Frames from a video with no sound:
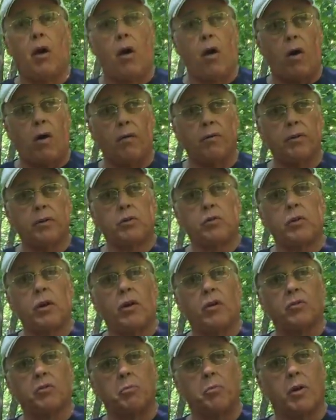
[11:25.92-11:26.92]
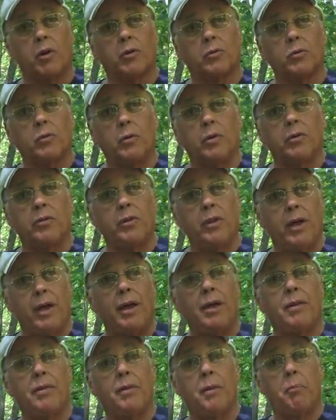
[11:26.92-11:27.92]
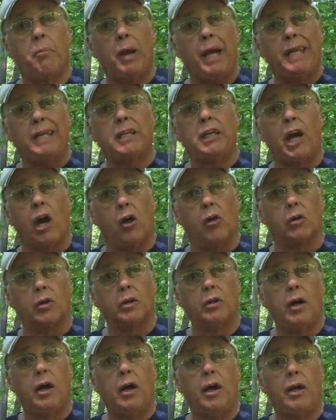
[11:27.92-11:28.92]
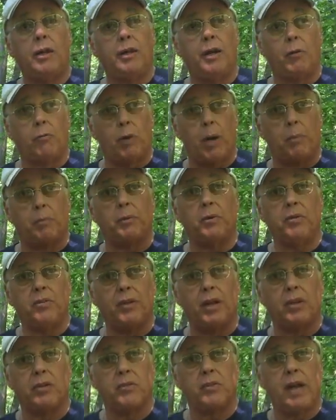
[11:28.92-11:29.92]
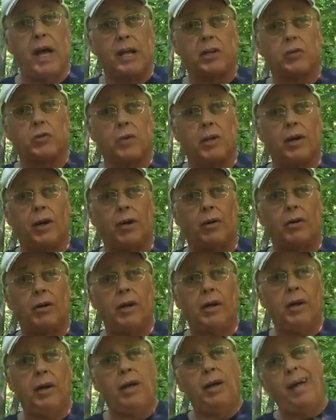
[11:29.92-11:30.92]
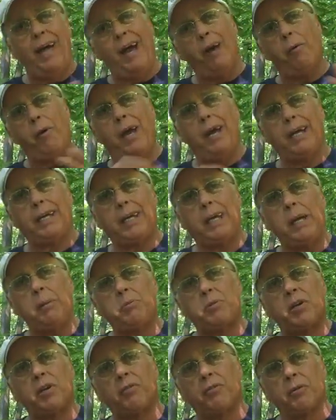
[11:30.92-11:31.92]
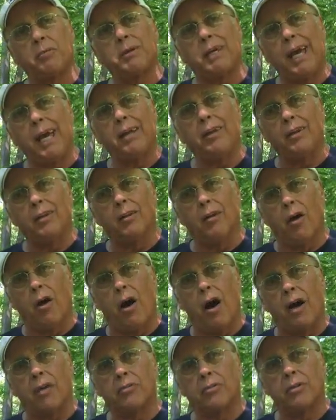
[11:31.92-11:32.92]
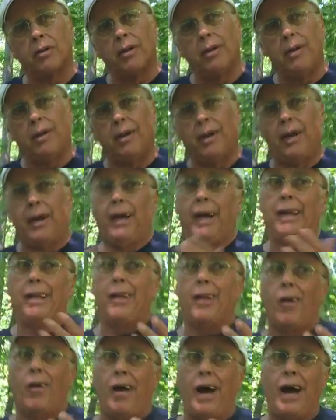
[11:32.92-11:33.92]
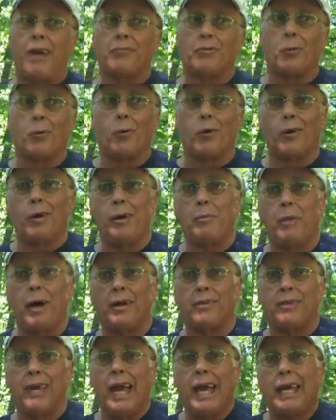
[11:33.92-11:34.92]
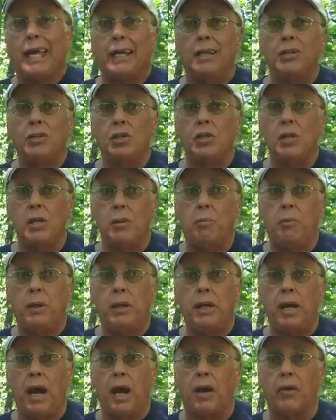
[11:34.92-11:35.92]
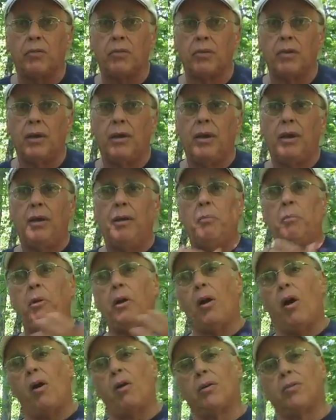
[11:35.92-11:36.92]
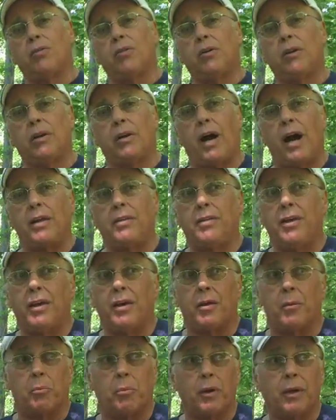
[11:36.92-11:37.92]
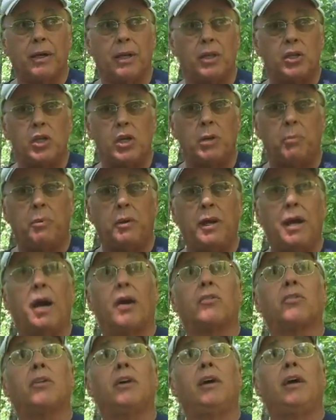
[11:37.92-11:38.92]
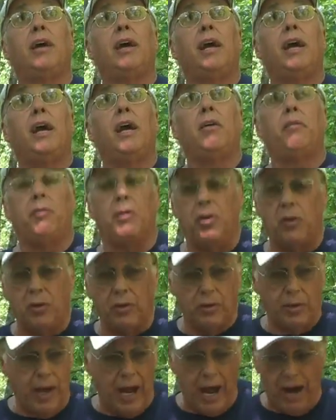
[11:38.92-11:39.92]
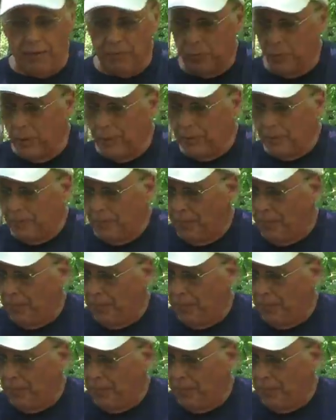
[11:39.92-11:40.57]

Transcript: all the trails marked with the paint color that represents that trail. That way it keeps you from getting lost. And you don't have to worry about taking a GPS, but always good idea to bring a GPS if you do have one.